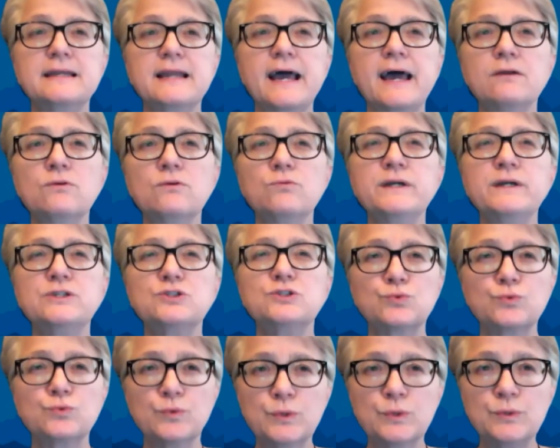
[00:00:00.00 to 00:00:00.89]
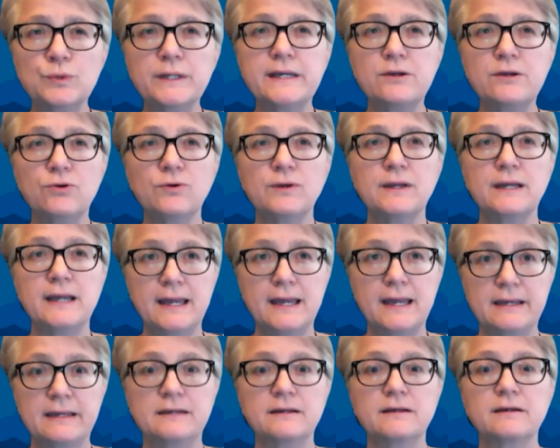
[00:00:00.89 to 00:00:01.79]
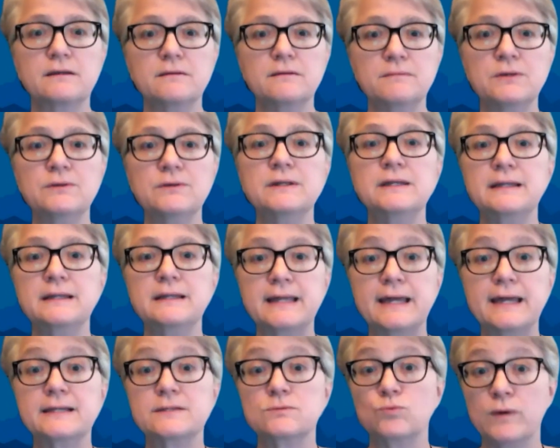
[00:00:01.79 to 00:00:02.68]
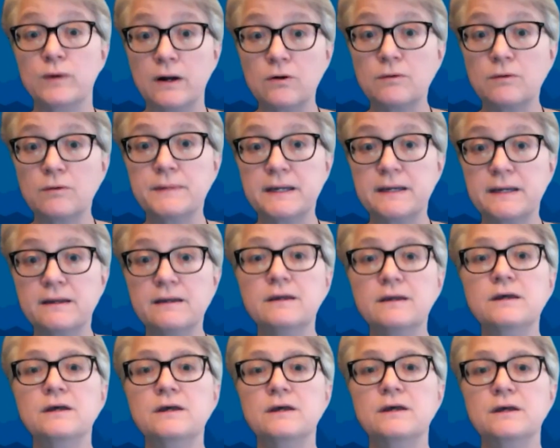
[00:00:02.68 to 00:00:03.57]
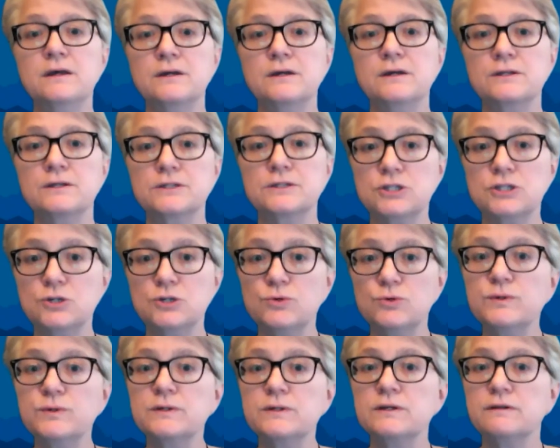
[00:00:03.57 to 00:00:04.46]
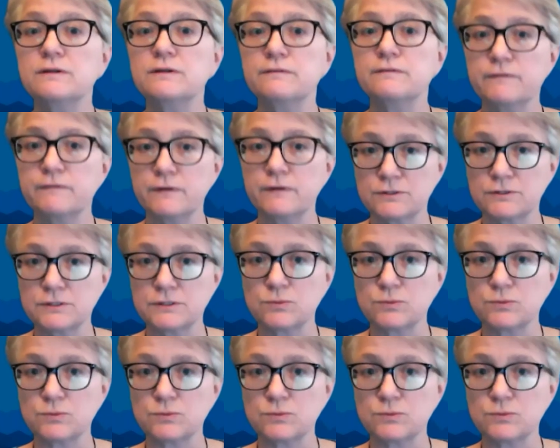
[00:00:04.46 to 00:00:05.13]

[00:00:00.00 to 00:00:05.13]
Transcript: how do we truly create a community that is welcoming to a diverse